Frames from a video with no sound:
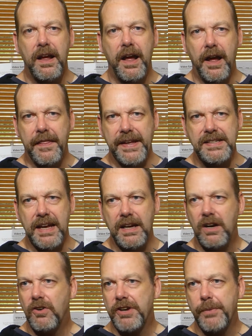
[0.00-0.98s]
and they say,
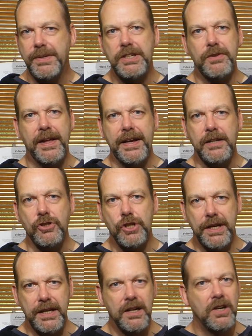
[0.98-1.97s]
oh, can we do that in
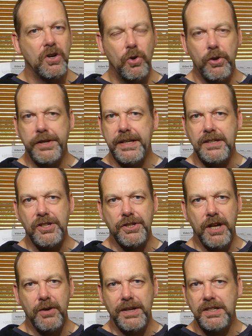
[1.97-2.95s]
G? All you need to
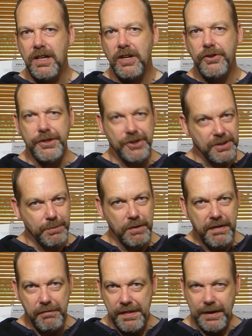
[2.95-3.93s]
know is that you just move
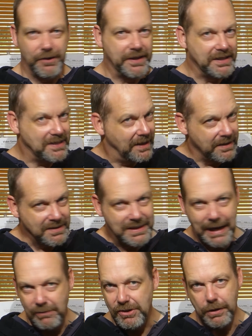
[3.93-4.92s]
everything on a guitar
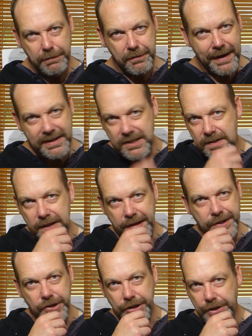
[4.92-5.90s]
down 2 frets
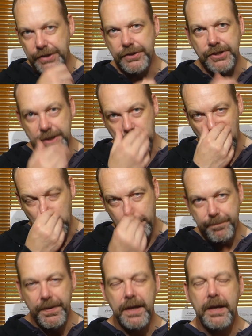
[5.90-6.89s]
and you're good to go.
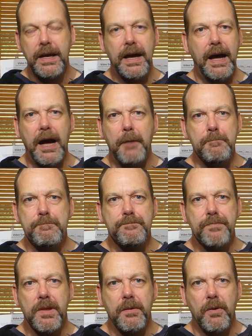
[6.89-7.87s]

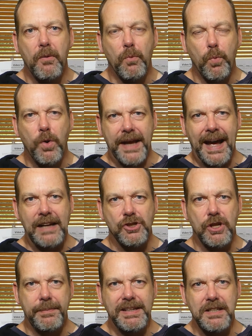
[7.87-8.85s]
What it
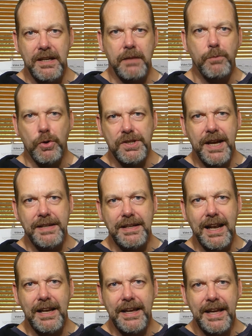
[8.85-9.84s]
actually means a little more
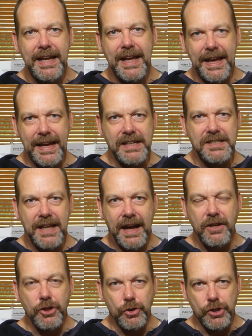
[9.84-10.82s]
technically is
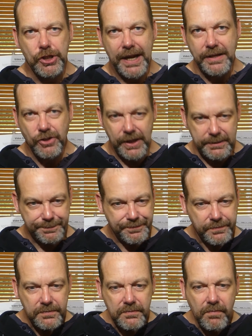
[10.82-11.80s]
that you're changing
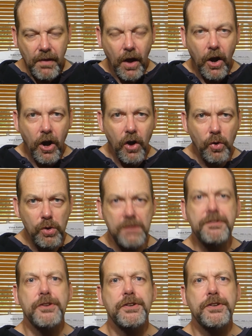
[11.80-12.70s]
all of the